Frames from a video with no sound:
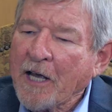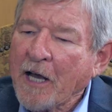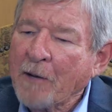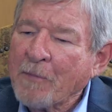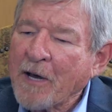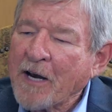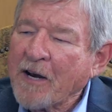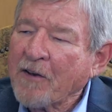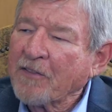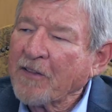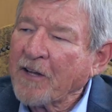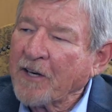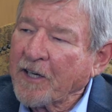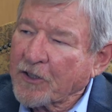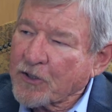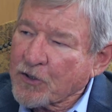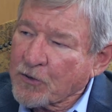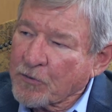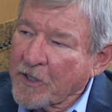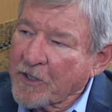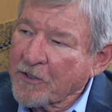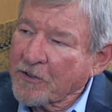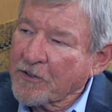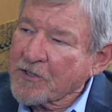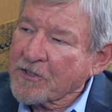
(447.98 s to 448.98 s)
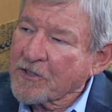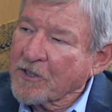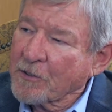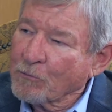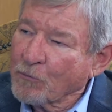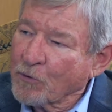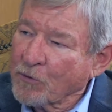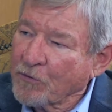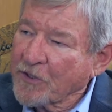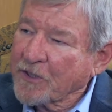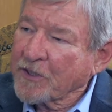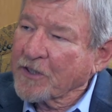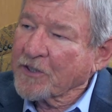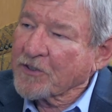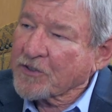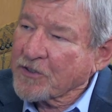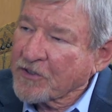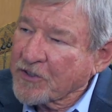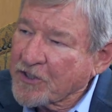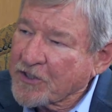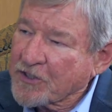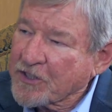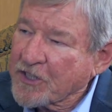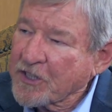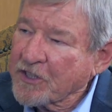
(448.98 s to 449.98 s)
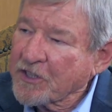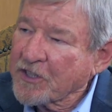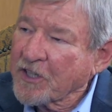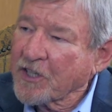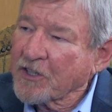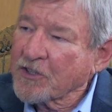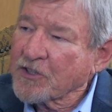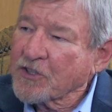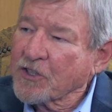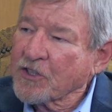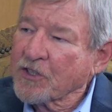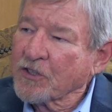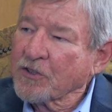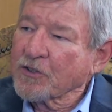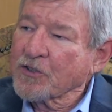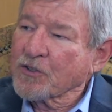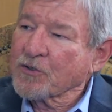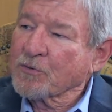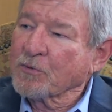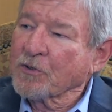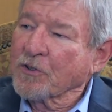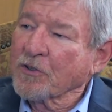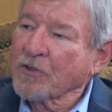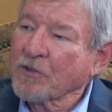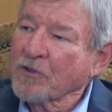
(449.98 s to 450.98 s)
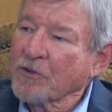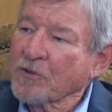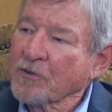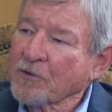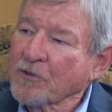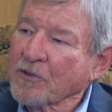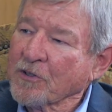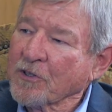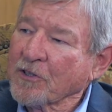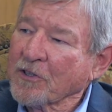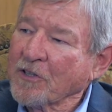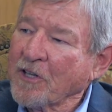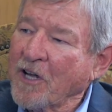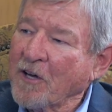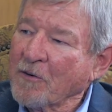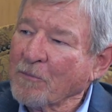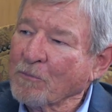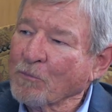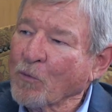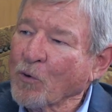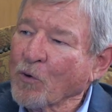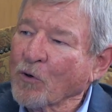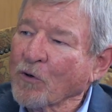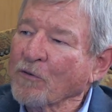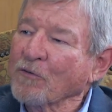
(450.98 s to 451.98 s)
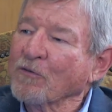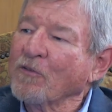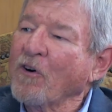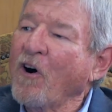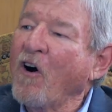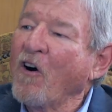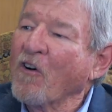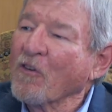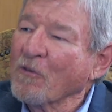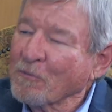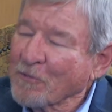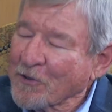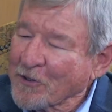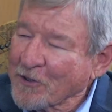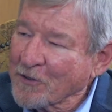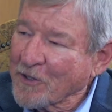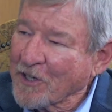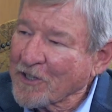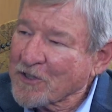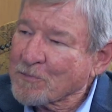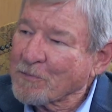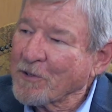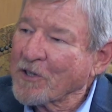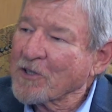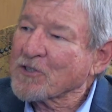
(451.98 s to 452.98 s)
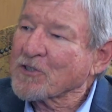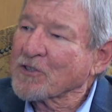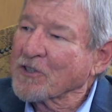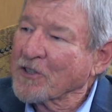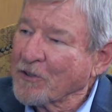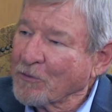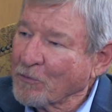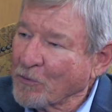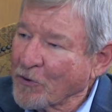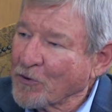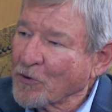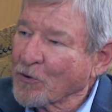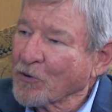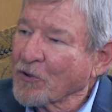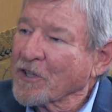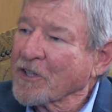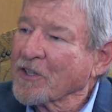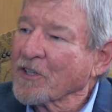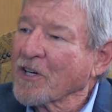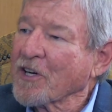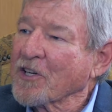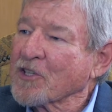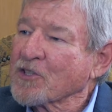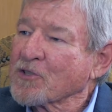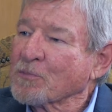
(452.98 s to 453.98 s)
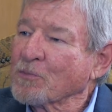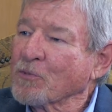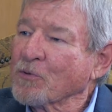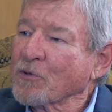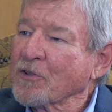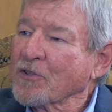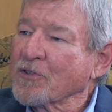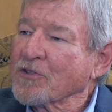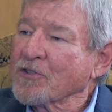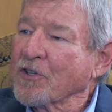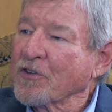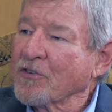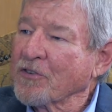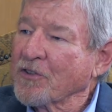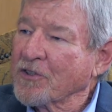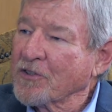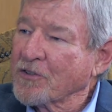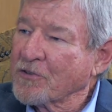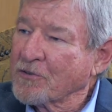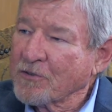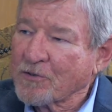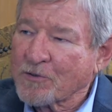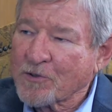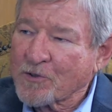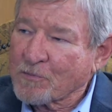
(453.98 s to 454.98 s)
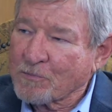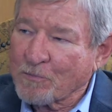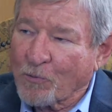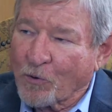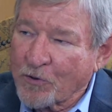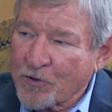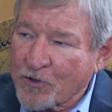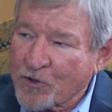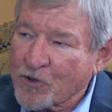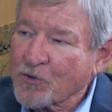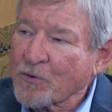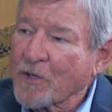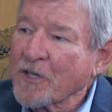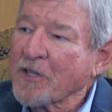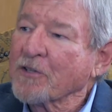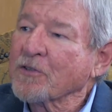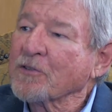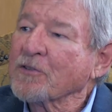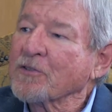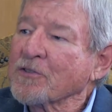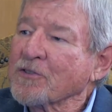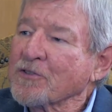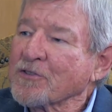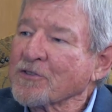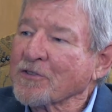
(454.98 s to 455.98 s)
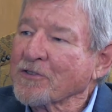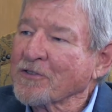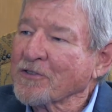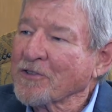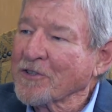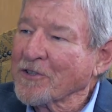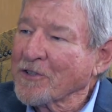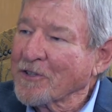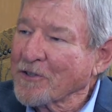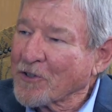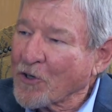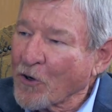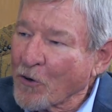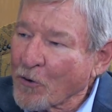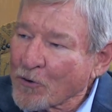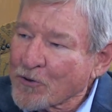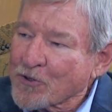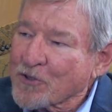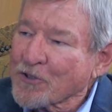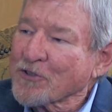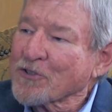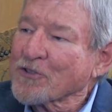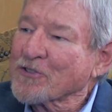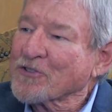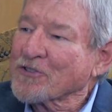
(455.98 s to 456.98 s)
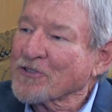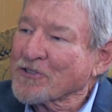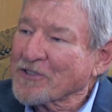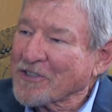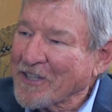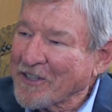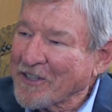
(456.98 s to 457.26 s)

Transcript: How about athletic trainers? Now, moving into the teenage years, where a lot more involvement, especially with organized sports, are the sports trainers and the coaches